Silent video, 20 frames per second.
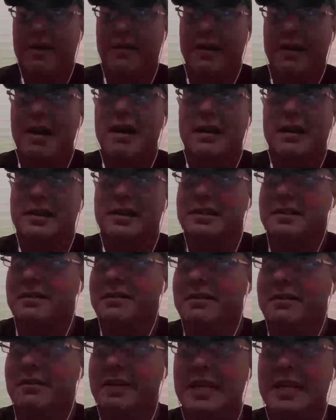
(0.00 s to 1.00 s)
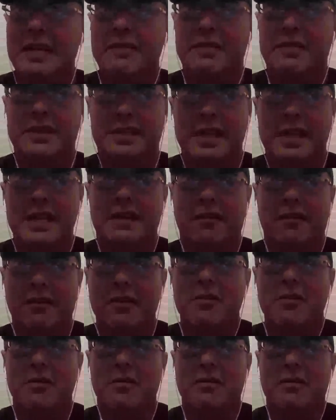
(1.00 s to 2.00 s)
or not, just leave the snake
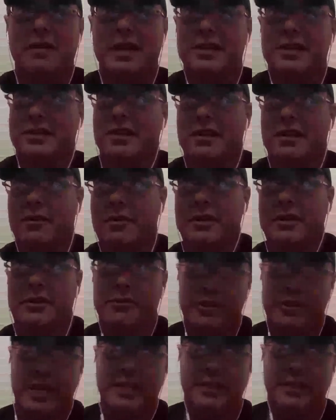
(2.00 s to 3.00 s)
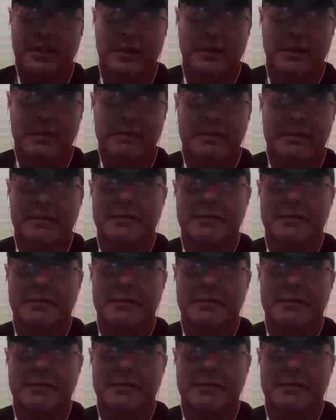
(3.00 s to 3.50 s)
alone. It's not going to chase you.